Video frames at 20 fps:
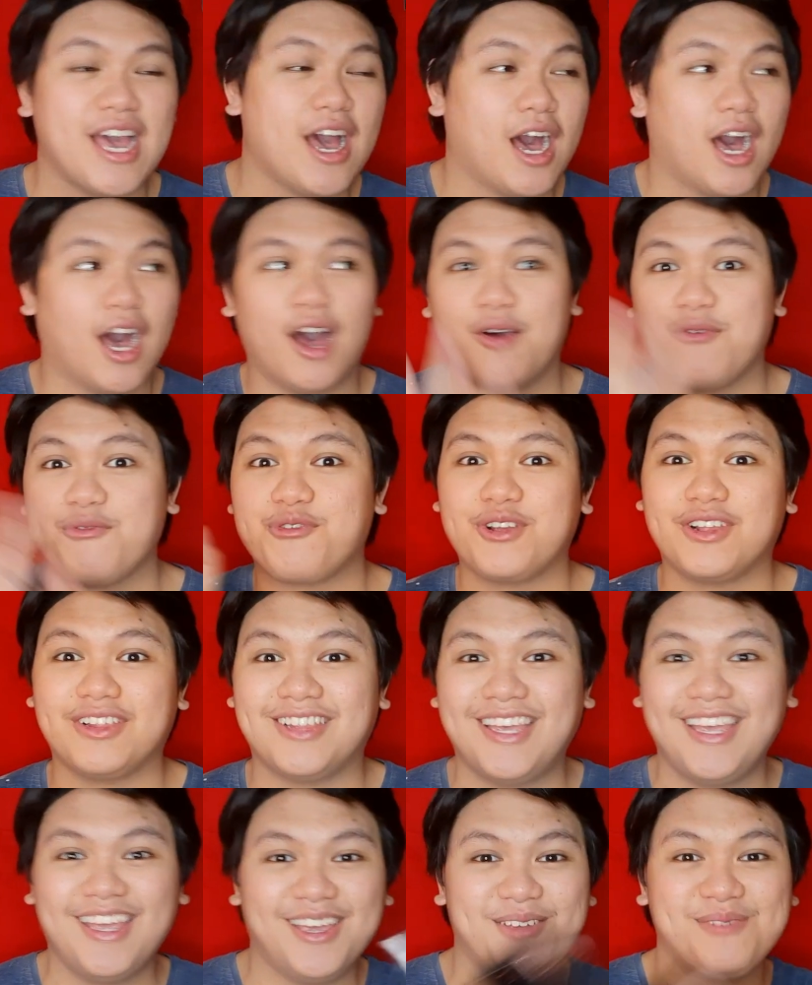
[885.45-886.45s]
Humphrey
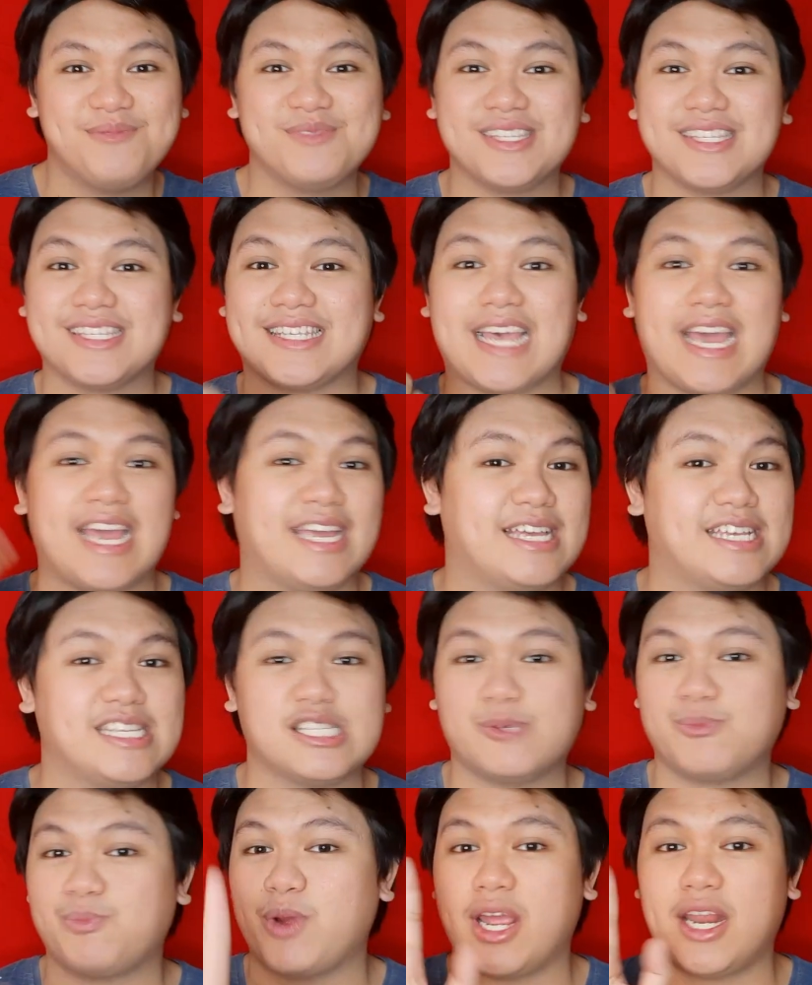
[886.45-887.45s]
Lim, saying
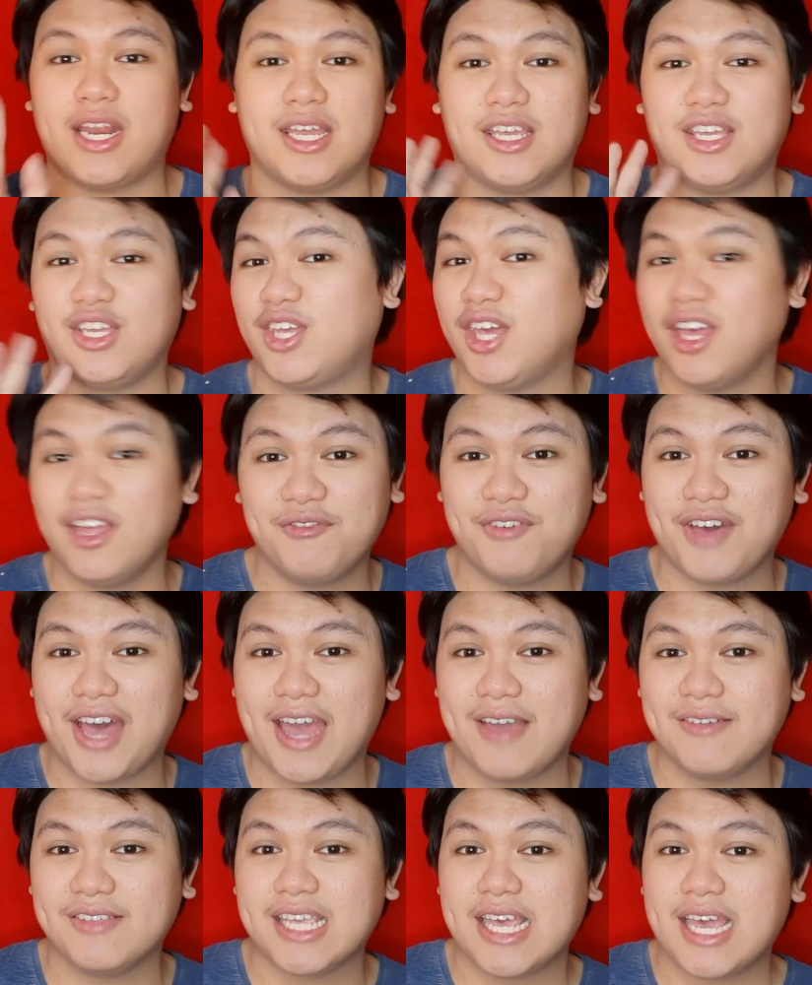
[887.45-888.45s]
spreading good
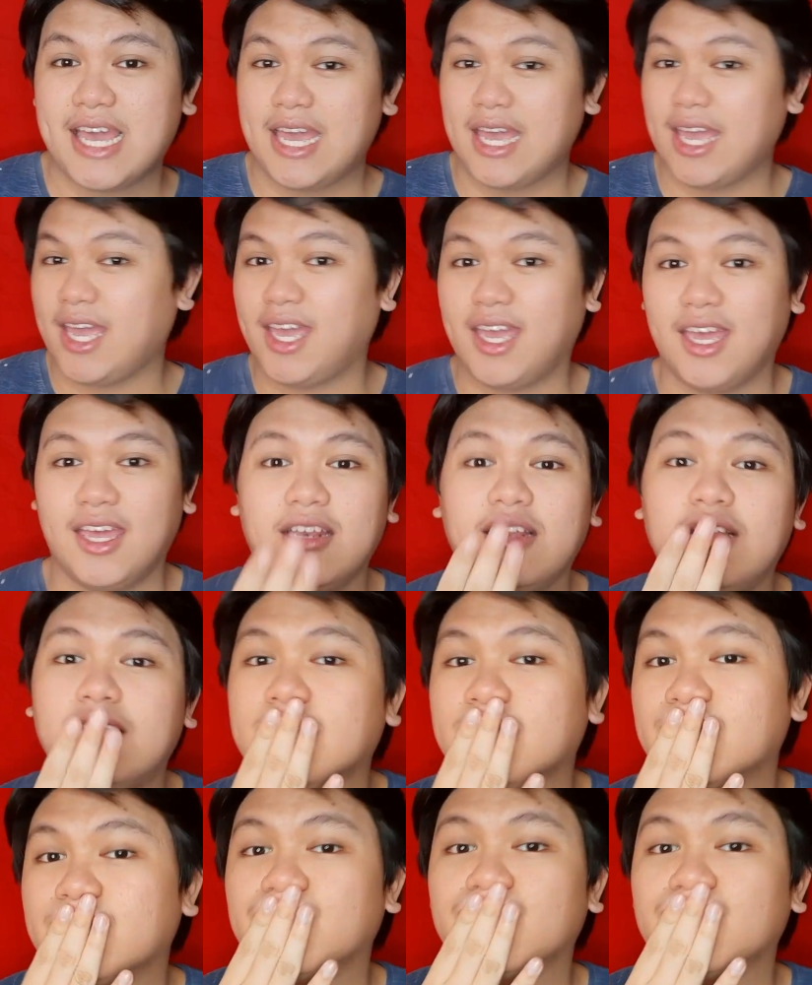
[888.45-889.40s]
vibes and